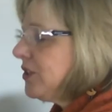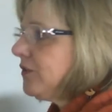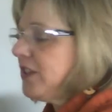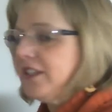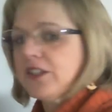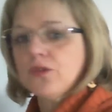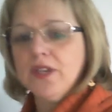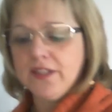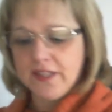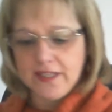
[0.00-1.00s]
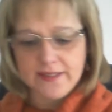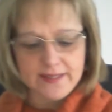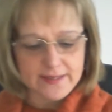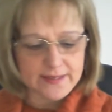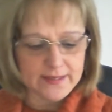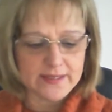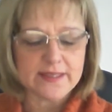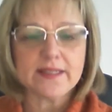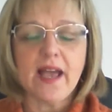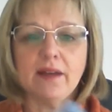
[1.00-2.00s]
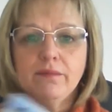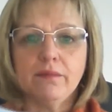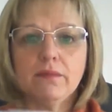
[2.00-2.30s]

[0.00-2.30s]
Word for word: of these three things is this um,